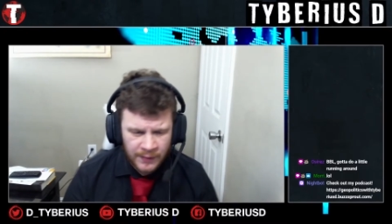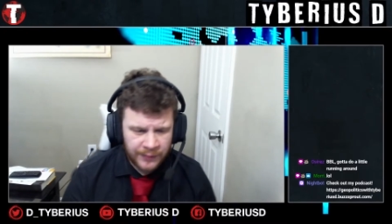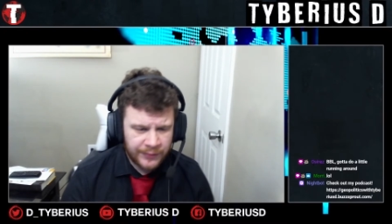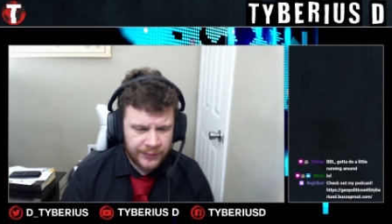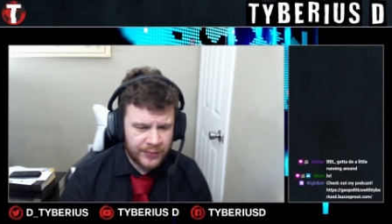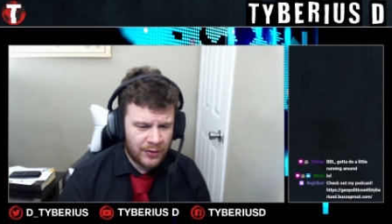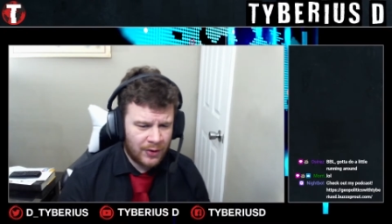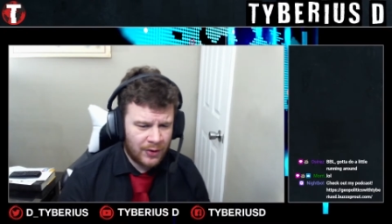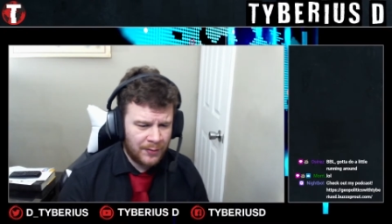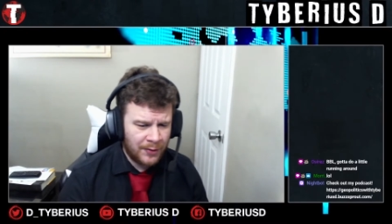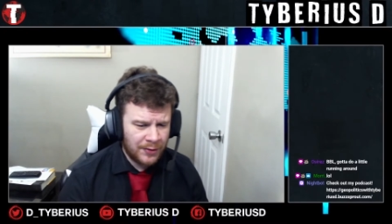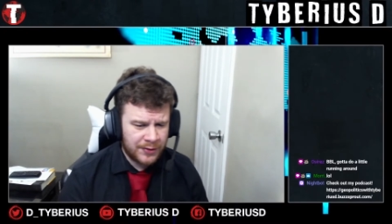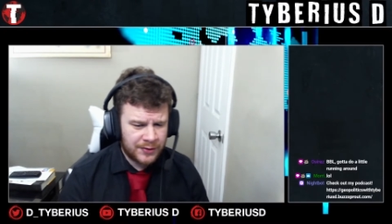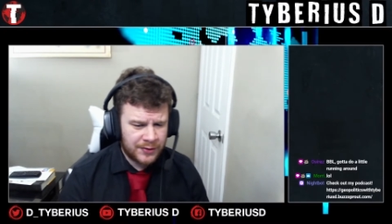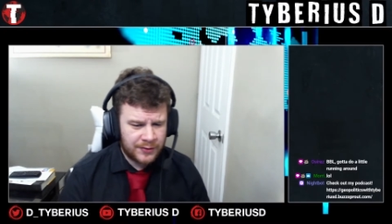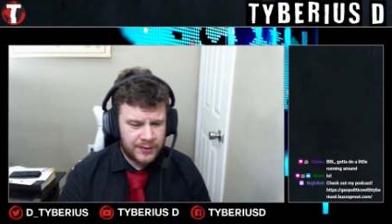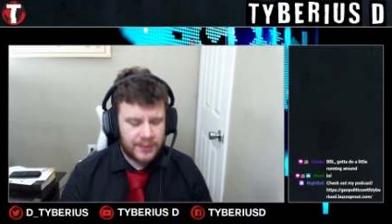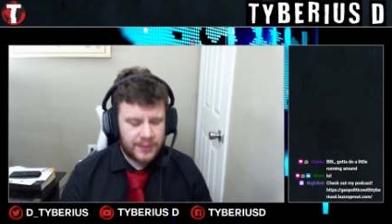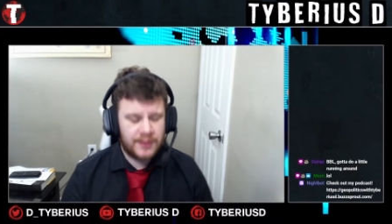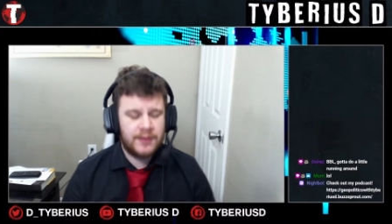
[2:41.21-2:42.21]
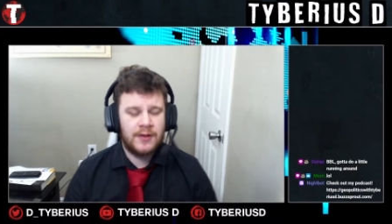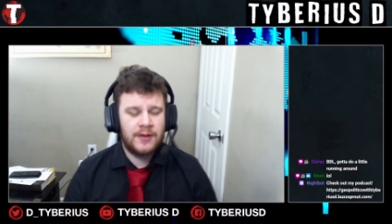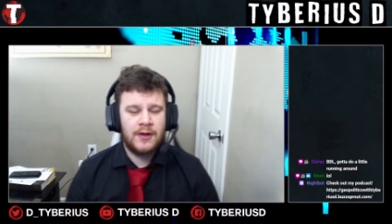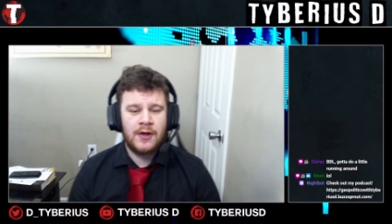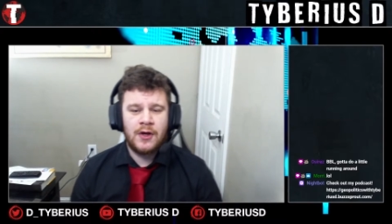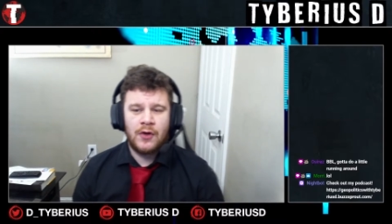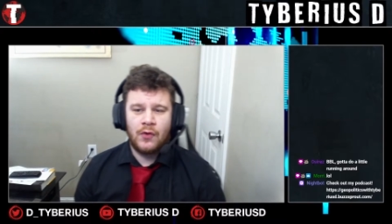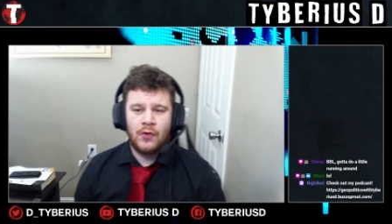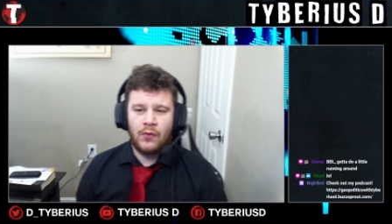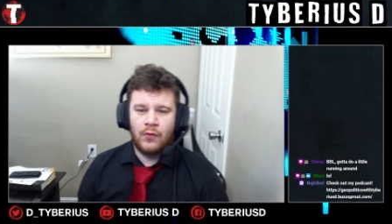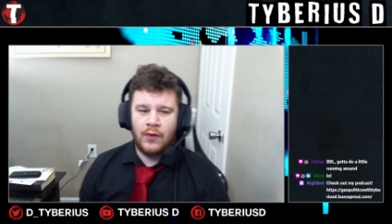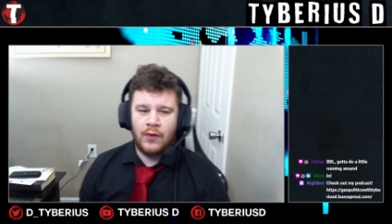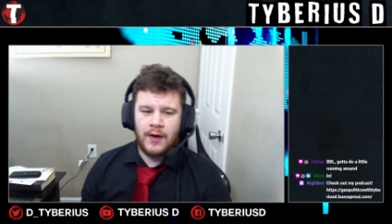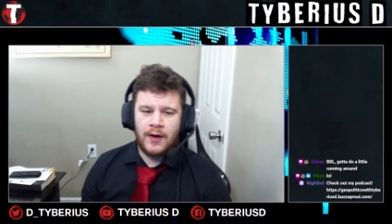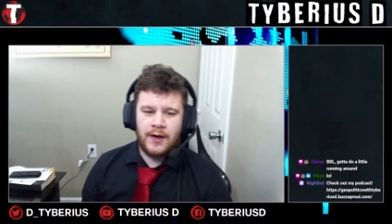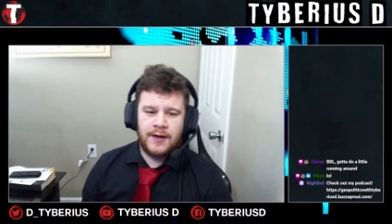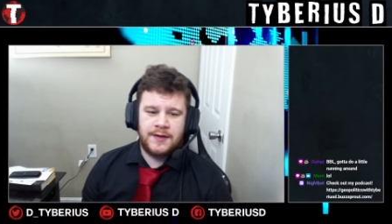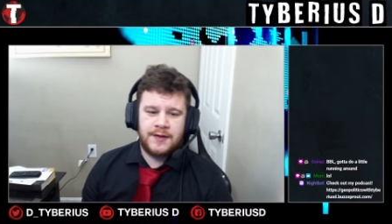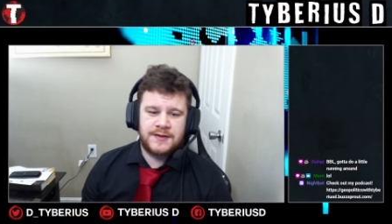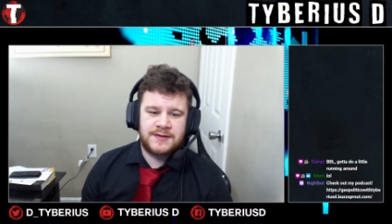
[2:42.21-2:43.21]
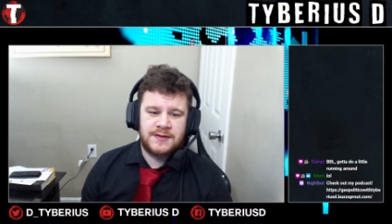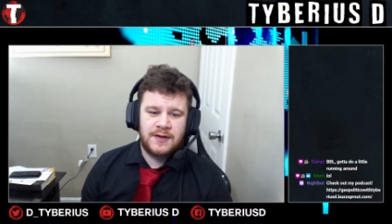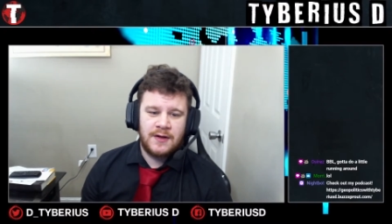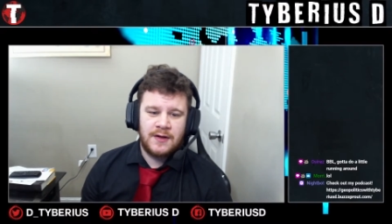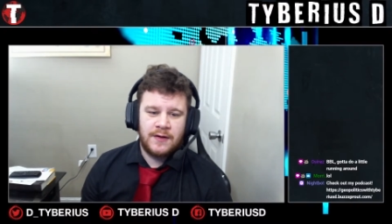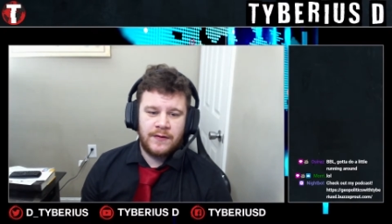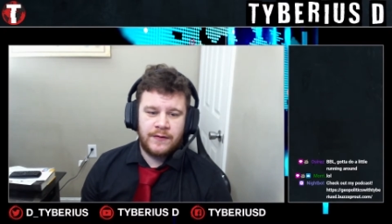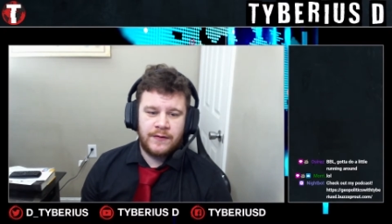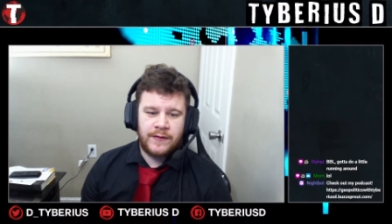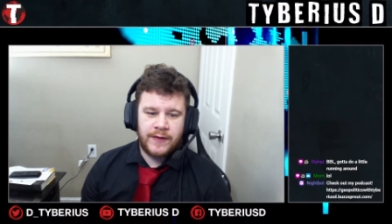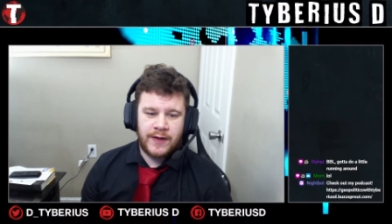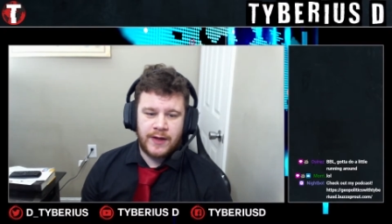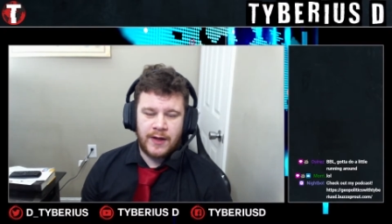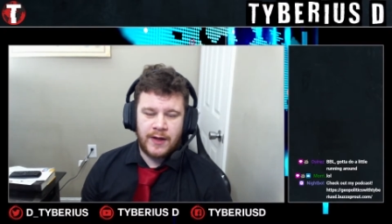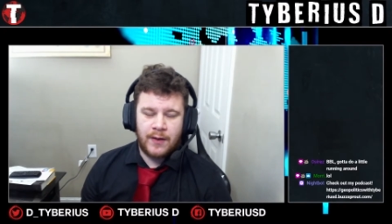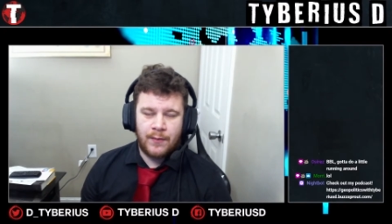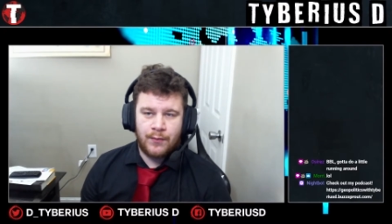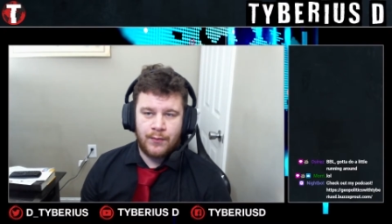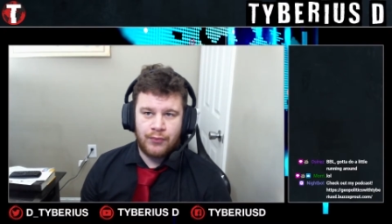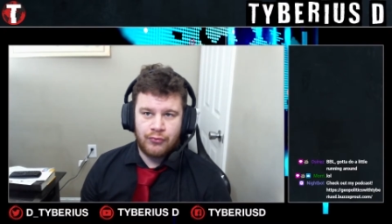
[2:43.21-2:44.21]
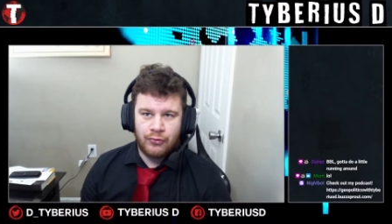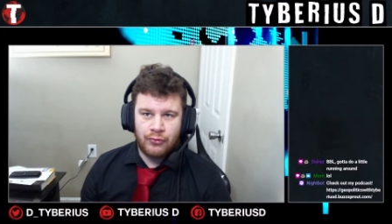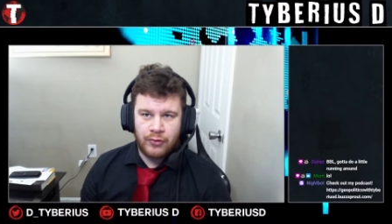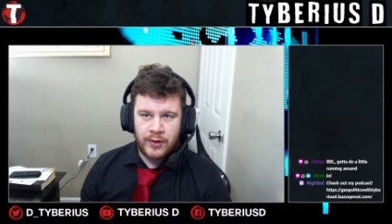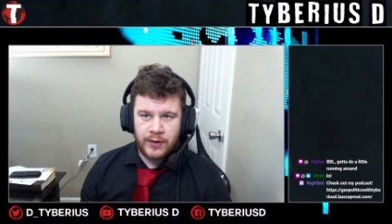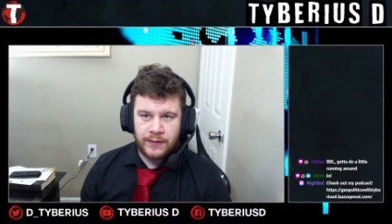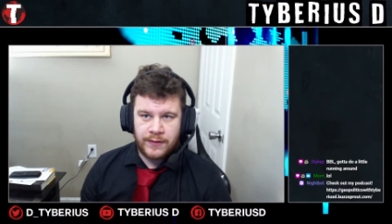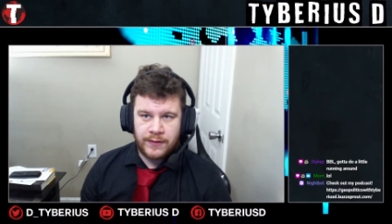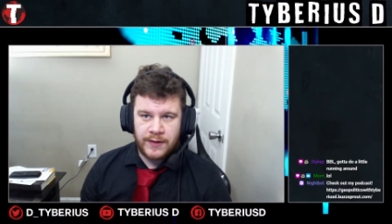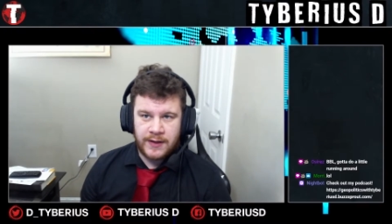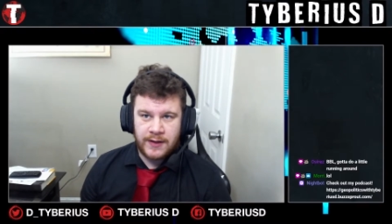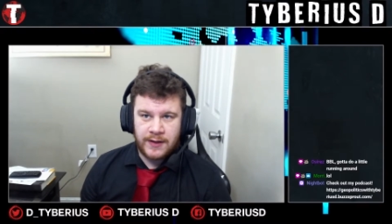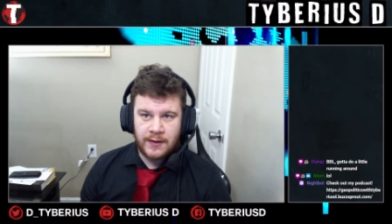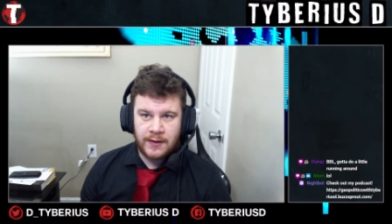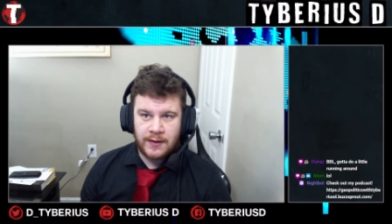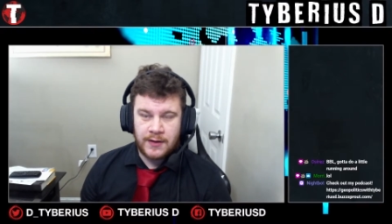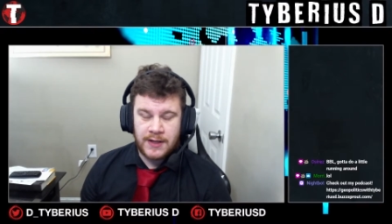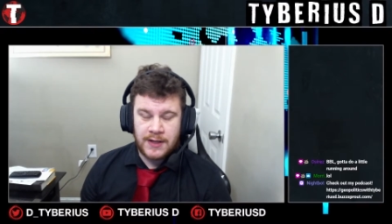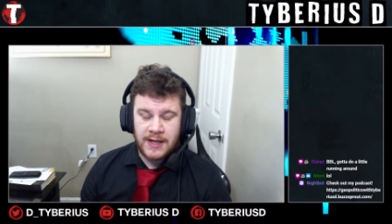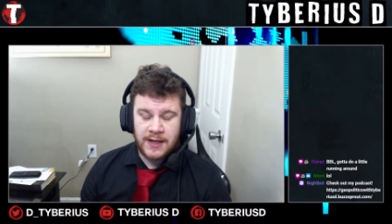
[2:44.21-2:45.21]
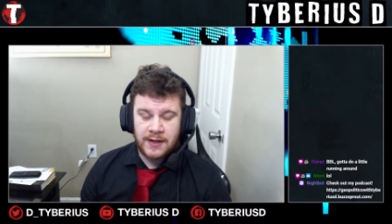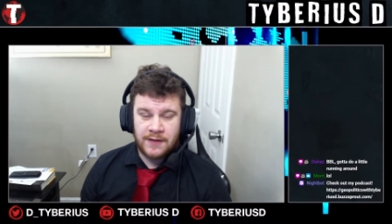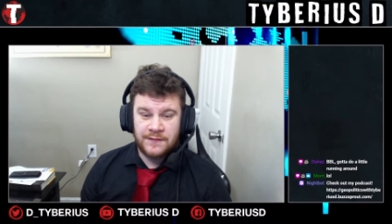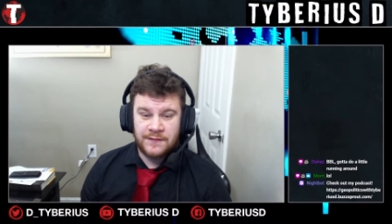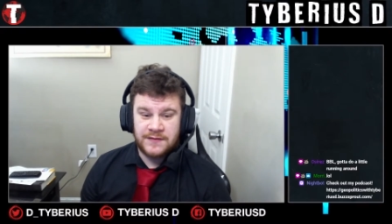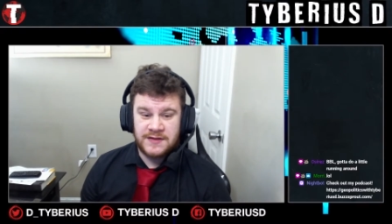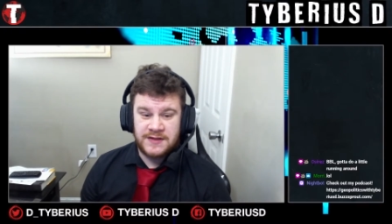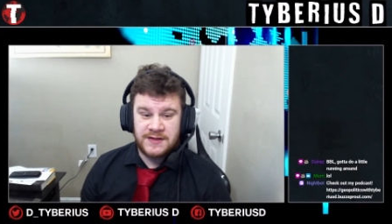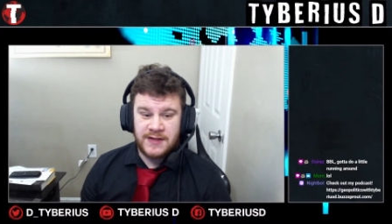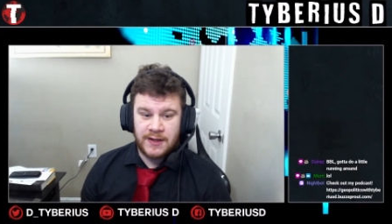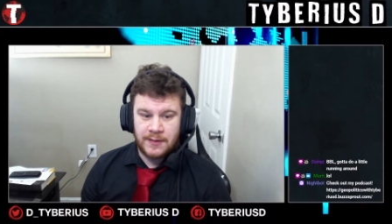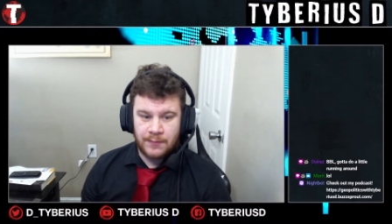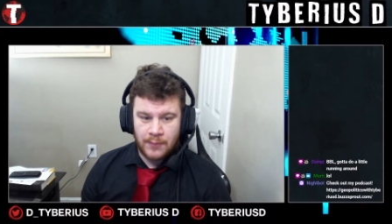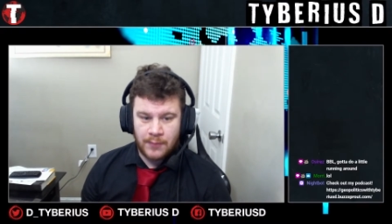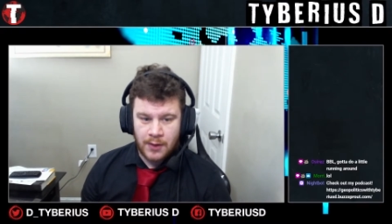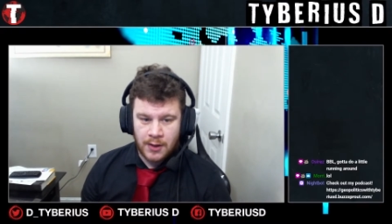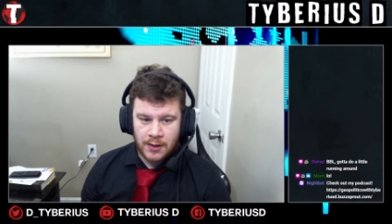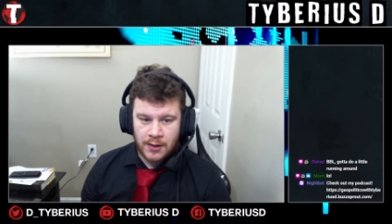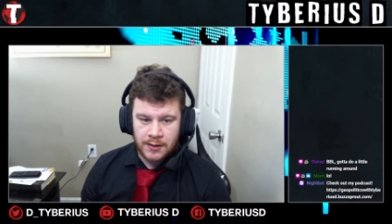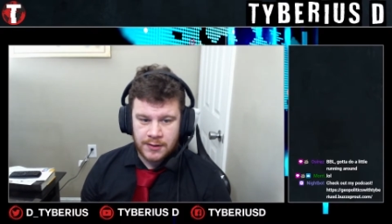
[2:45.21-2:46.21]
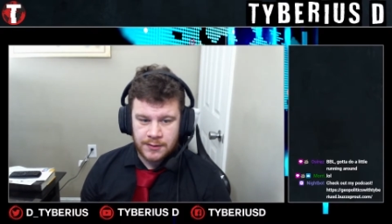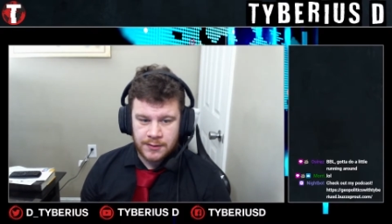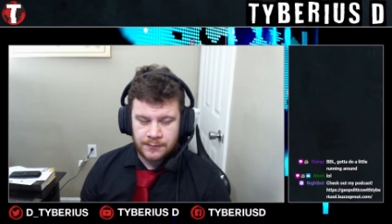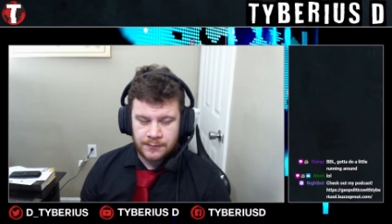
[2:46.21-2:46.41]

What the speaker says: The Kalmar Union was the king of Denmark.